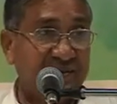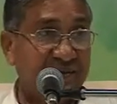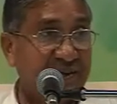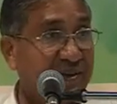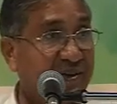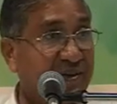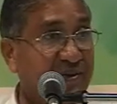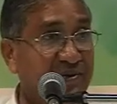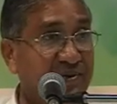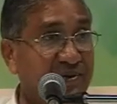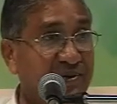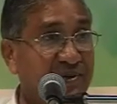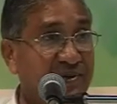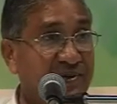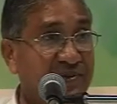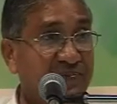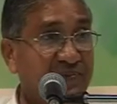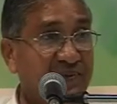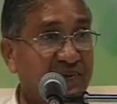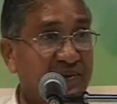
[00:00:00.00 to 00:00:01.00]
Very good
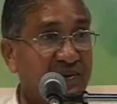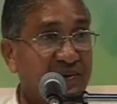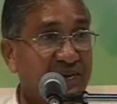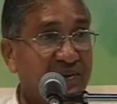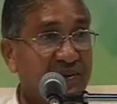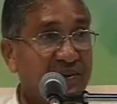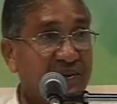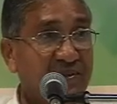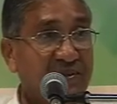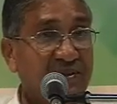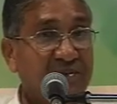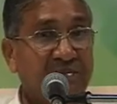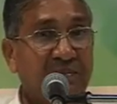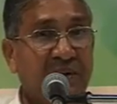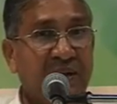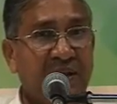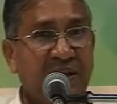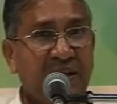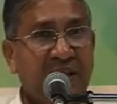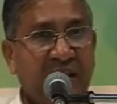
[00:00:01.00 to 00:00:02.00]

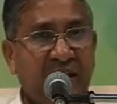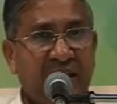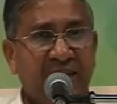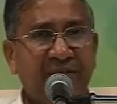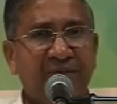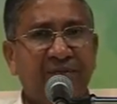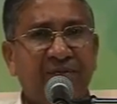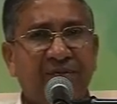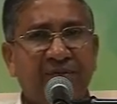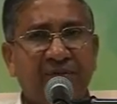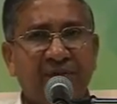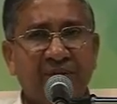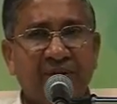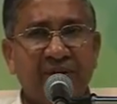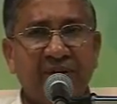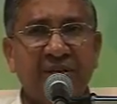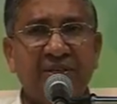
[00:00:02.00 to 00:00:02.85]
my life